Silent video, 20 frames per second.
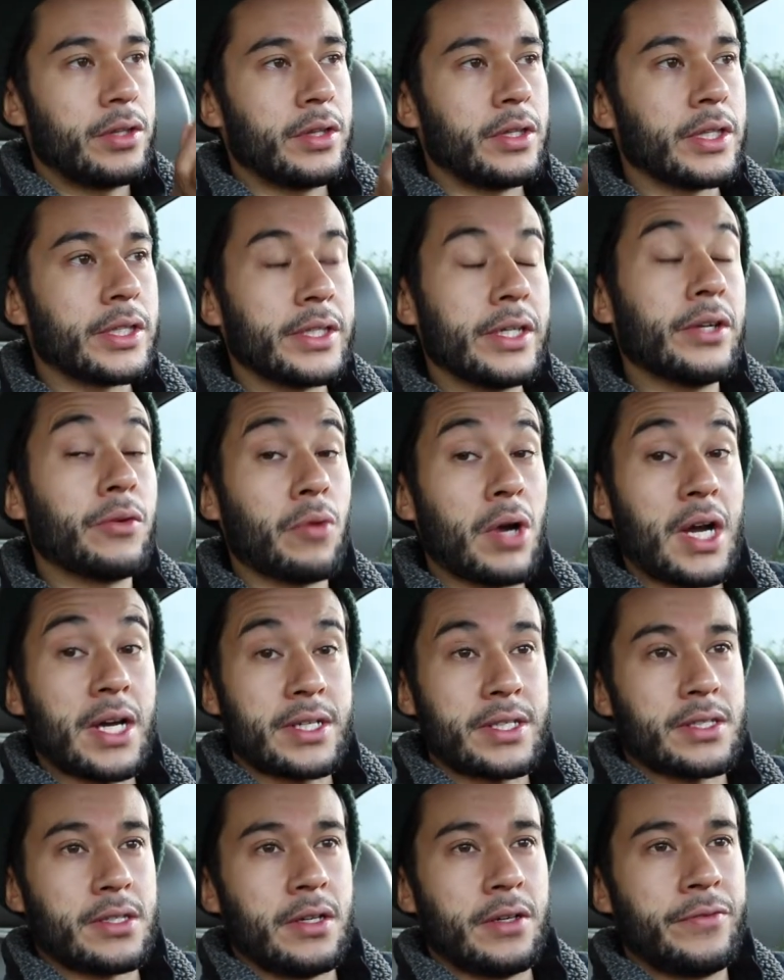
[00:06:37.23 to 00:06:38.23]
the good
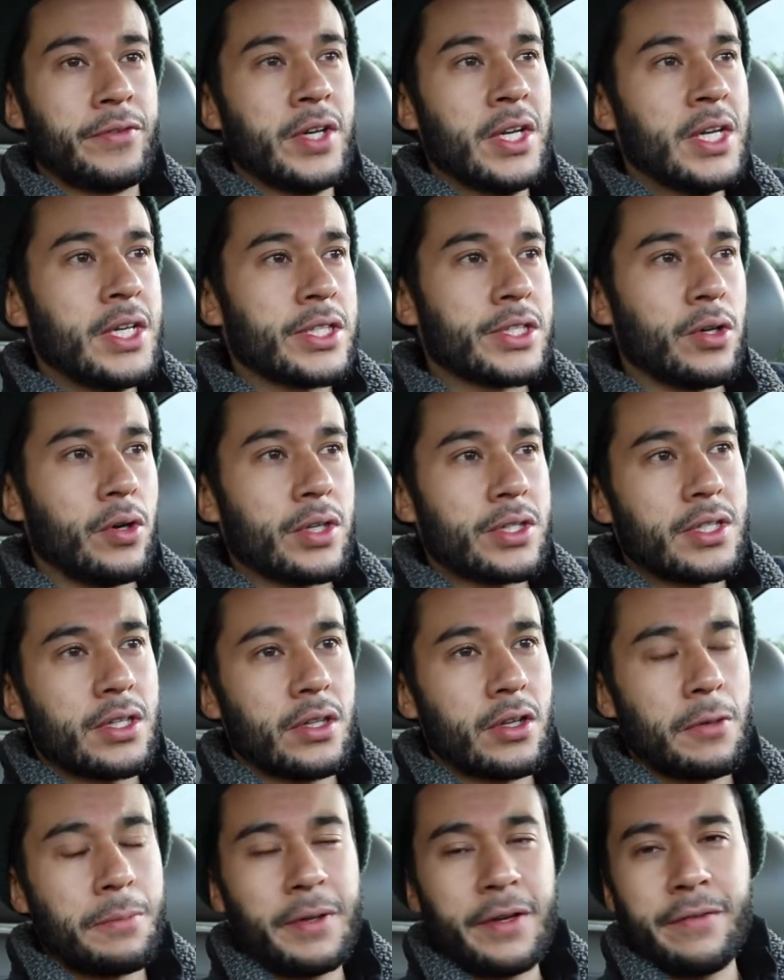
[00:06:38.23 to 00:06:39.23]
rock stuff. So it's a
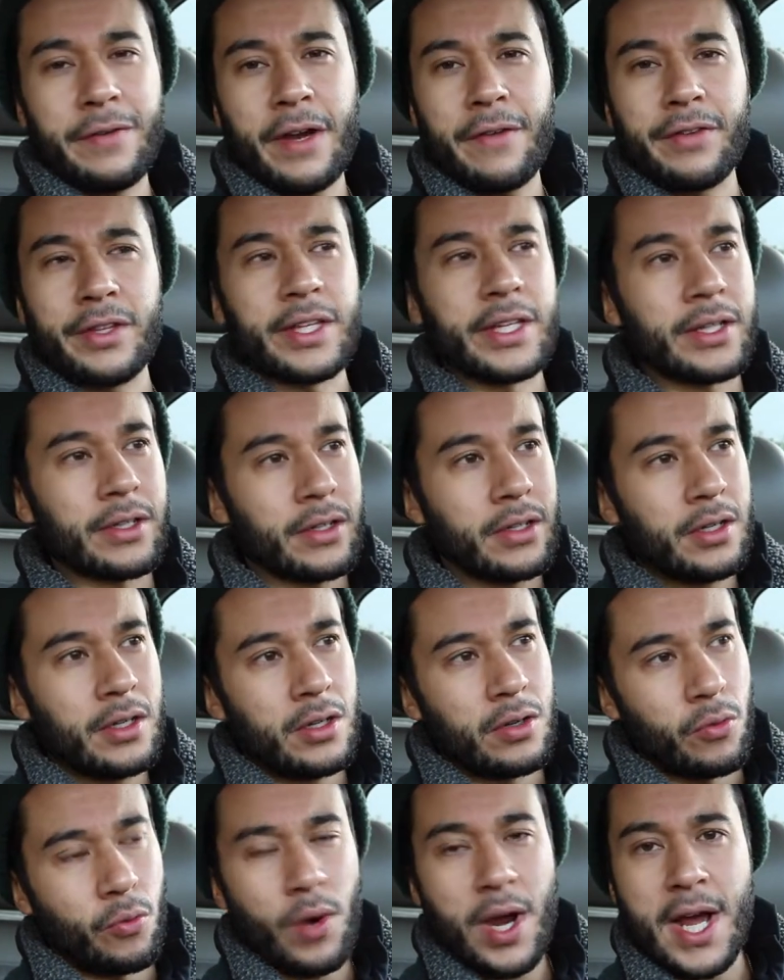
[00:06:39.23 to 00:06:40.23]
little bit of everything.
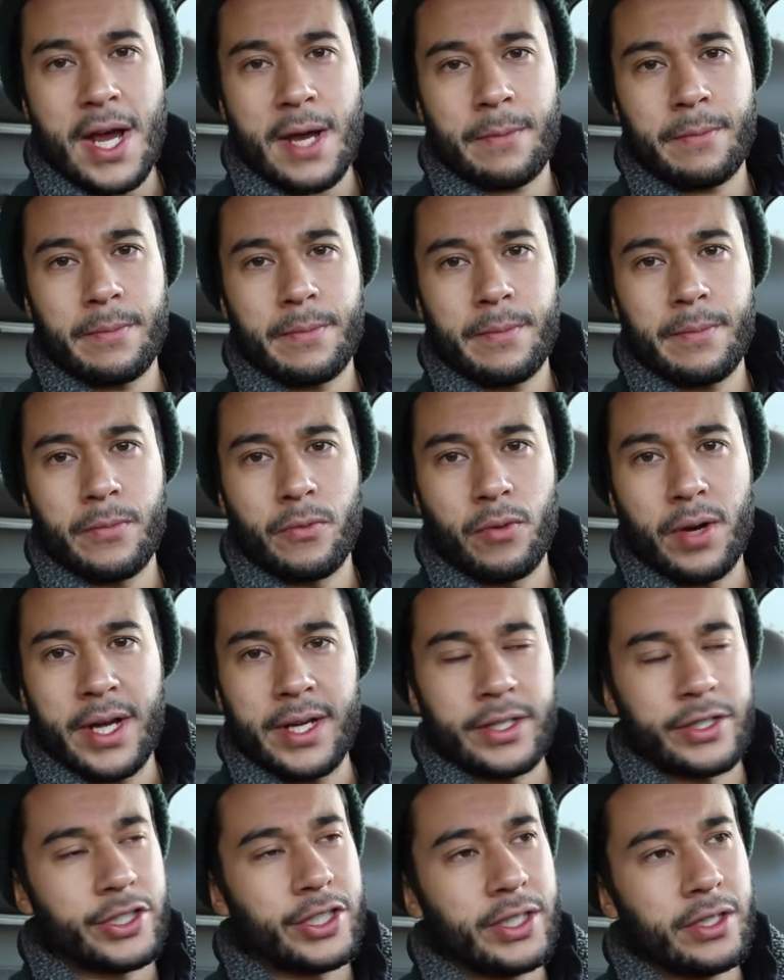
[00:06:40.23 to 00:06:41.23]
Rap,
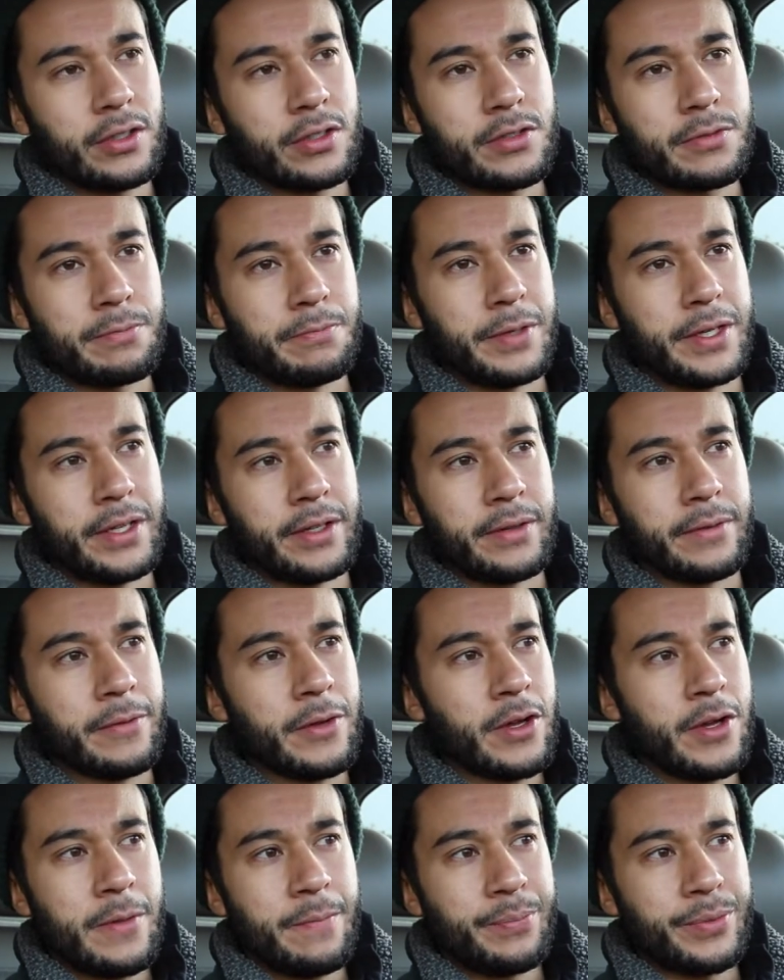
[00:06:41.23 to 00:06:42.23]
right? Chino's been
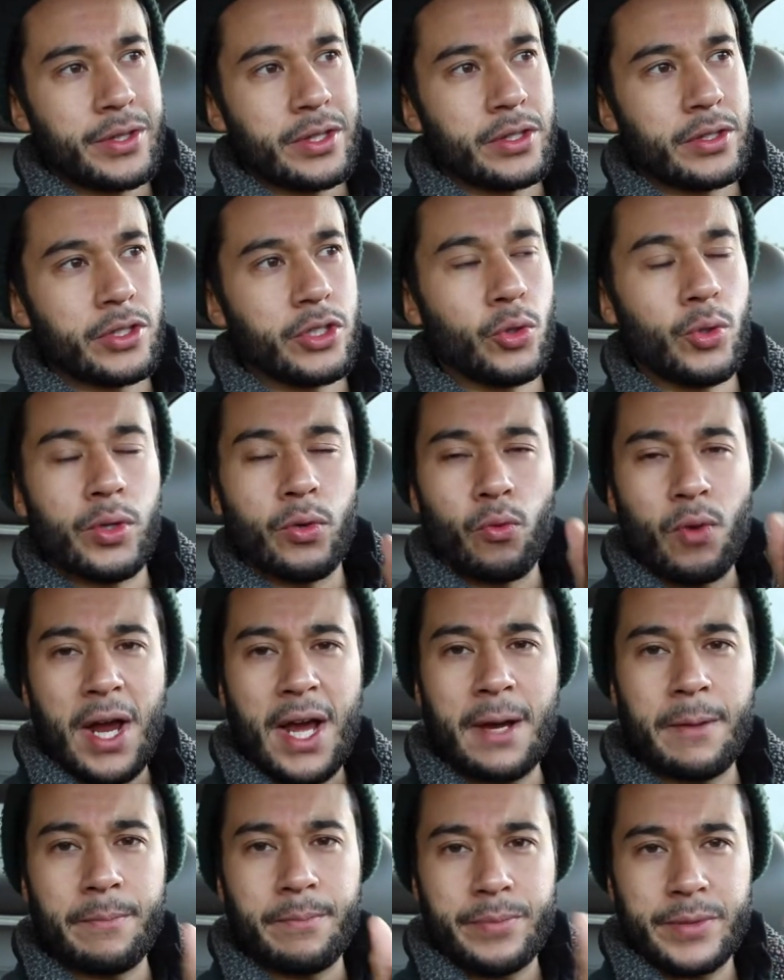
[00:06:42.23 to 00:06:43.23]
doing
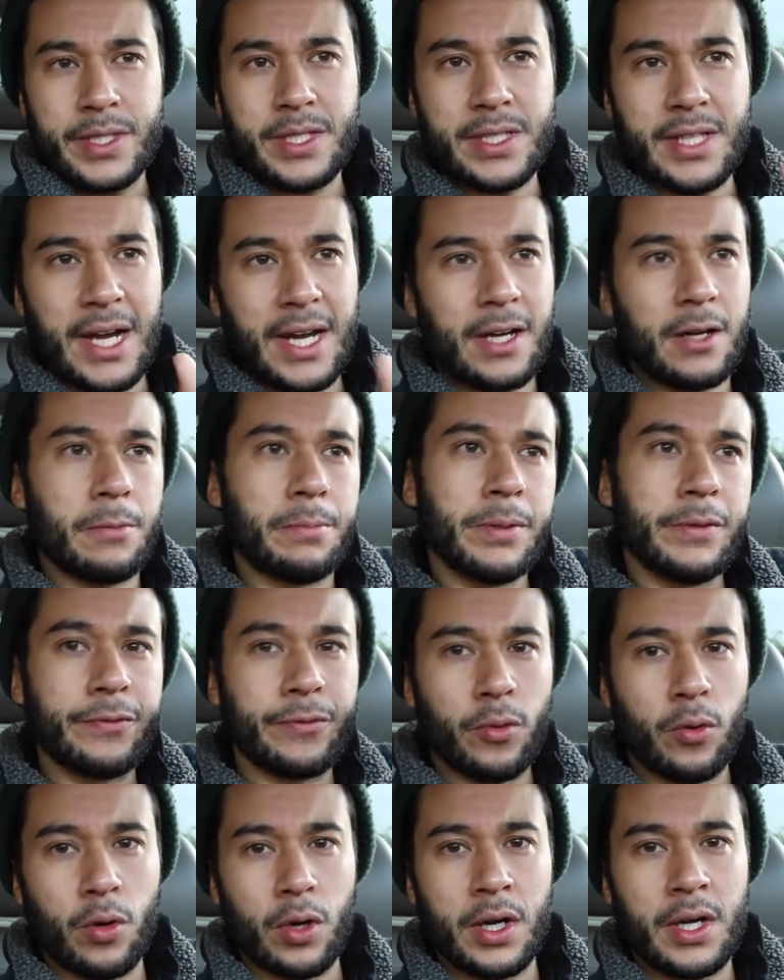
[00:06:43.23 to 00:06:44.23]
rap style
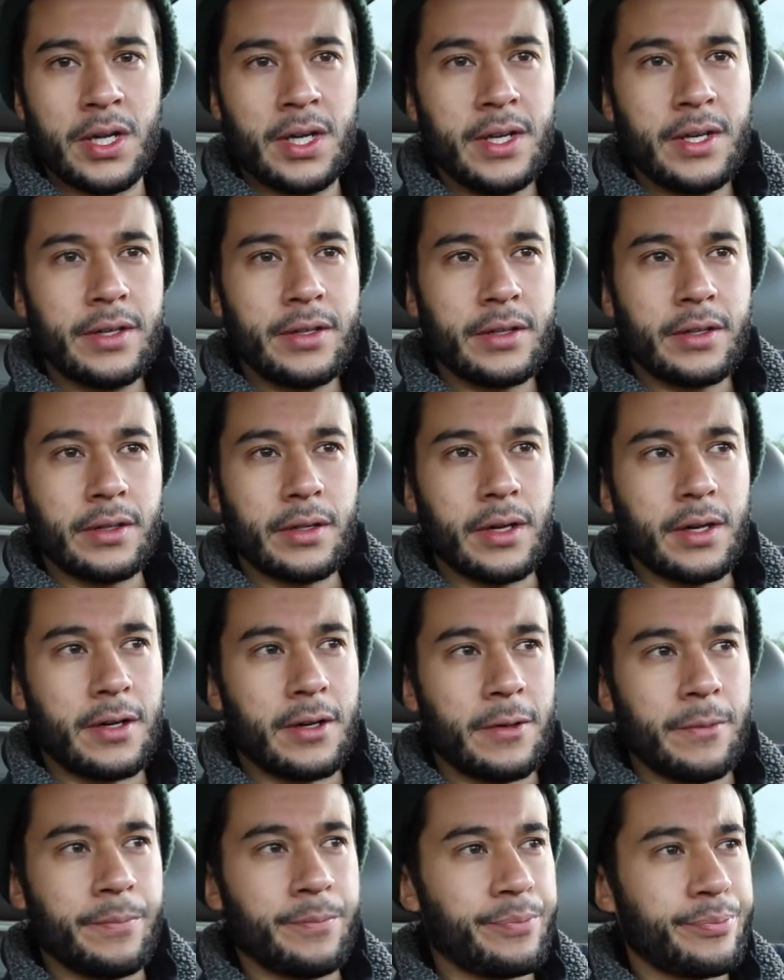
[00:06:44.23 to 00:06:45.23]
before.
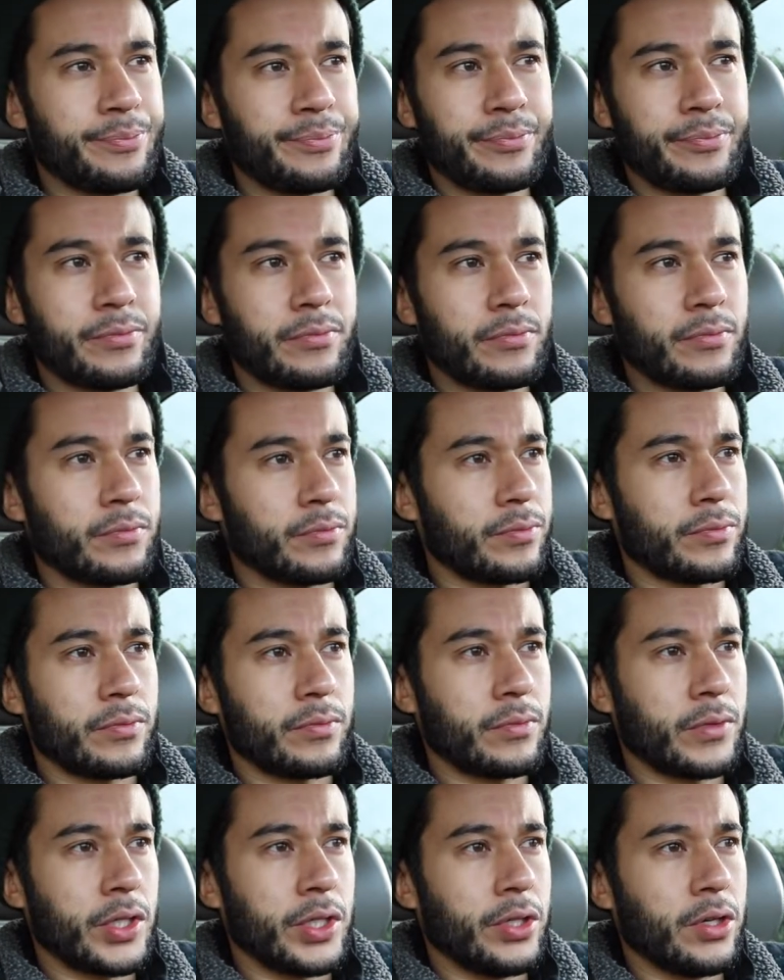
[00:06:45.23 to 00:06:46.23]
Um,
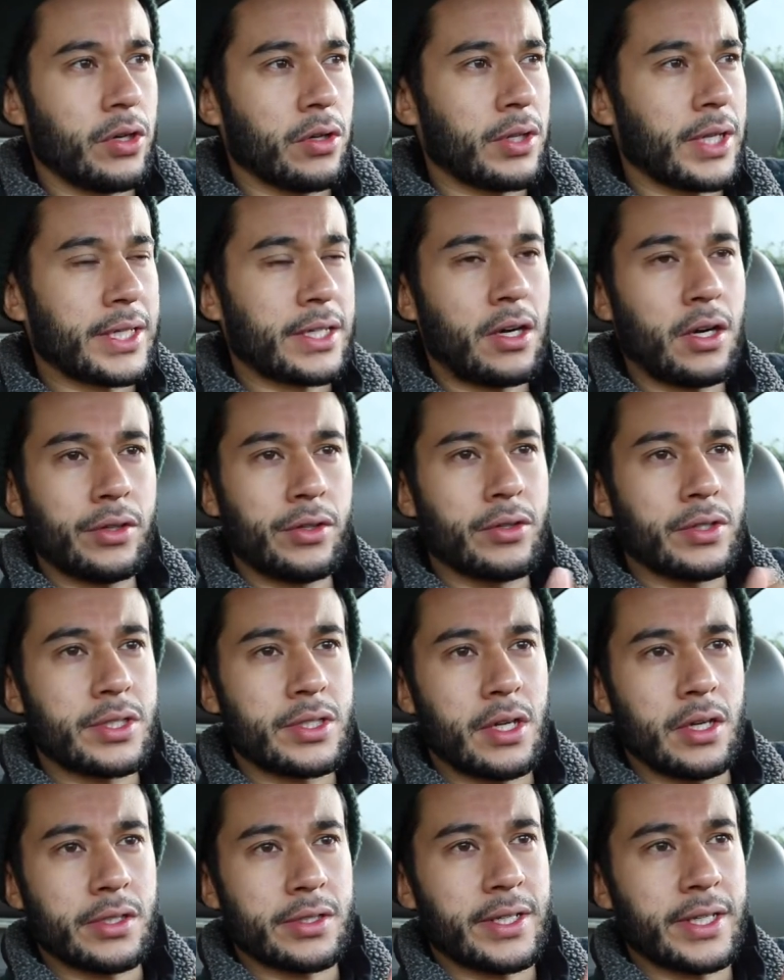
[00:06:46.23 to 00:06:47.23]
you know, like all those
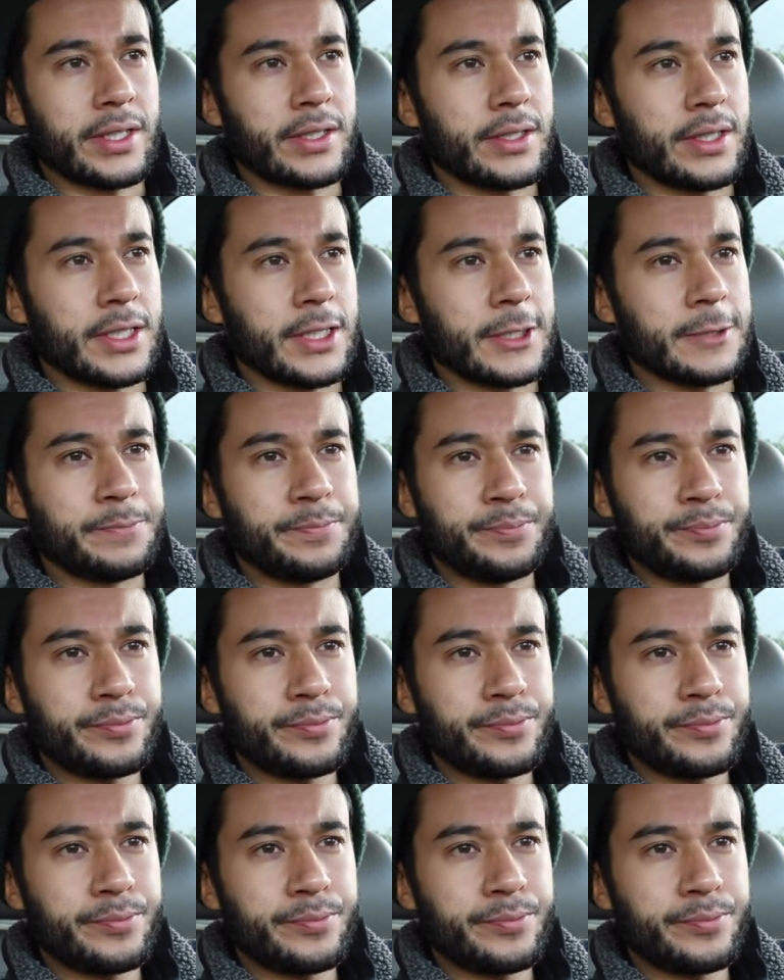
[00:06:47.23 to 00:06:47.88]
songs, like uh,